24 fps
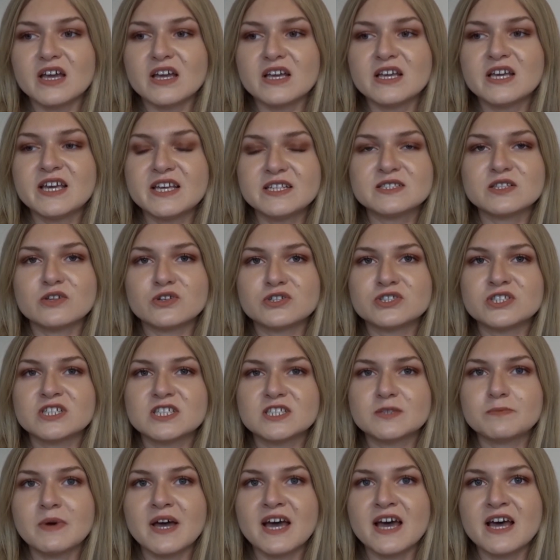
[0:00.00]
His
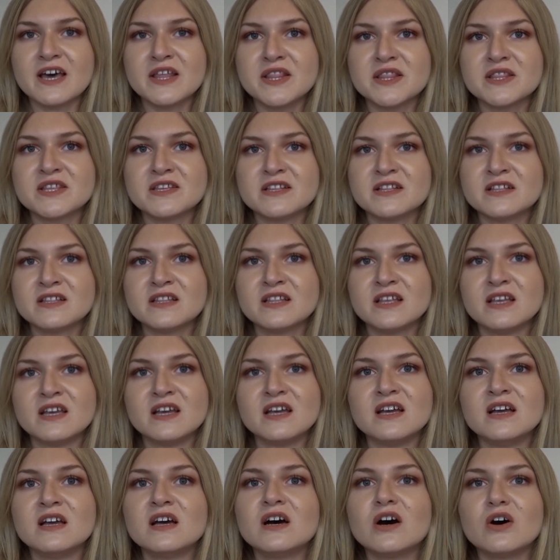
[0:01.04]
logic's better than,
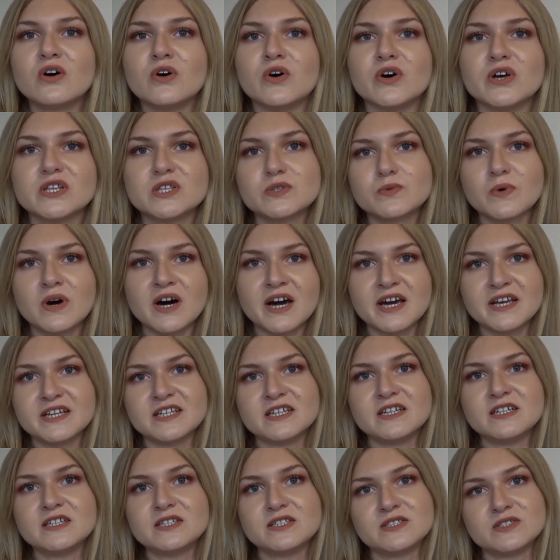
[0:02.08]
oh, it's
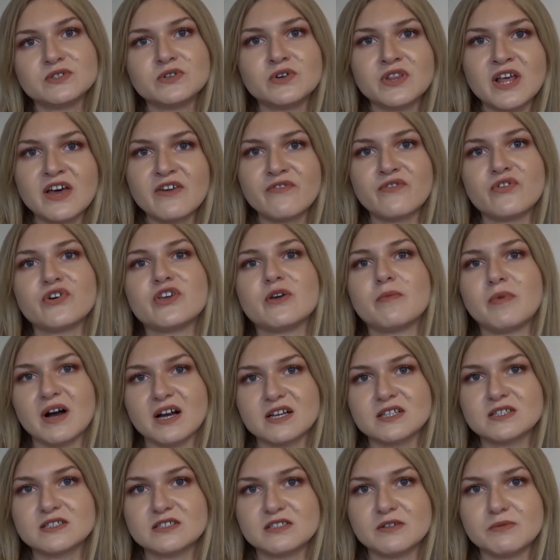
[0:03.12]
wider, so therefore your
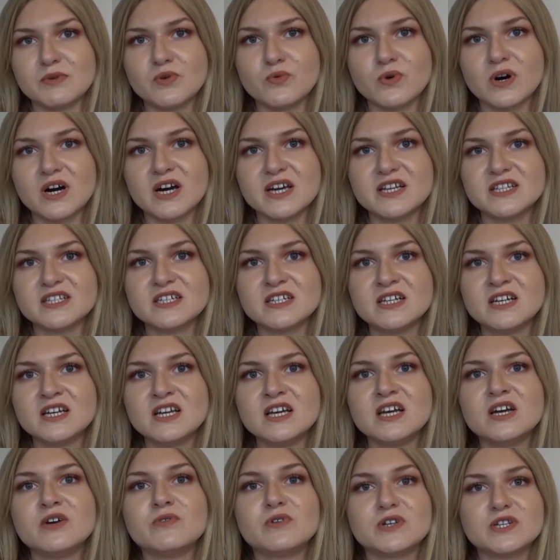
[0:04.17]
back's going to be wider,
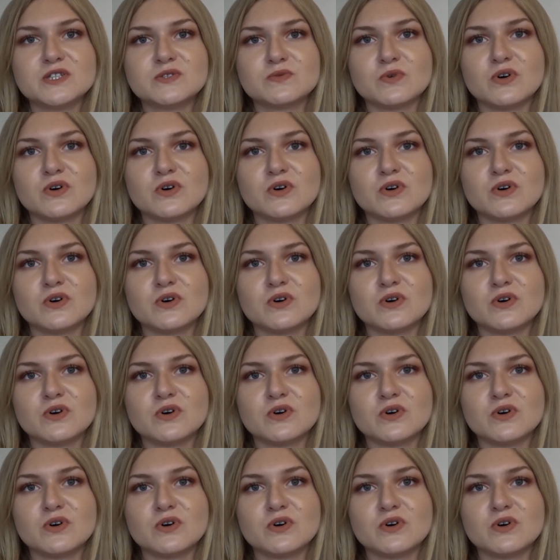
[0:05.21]
which is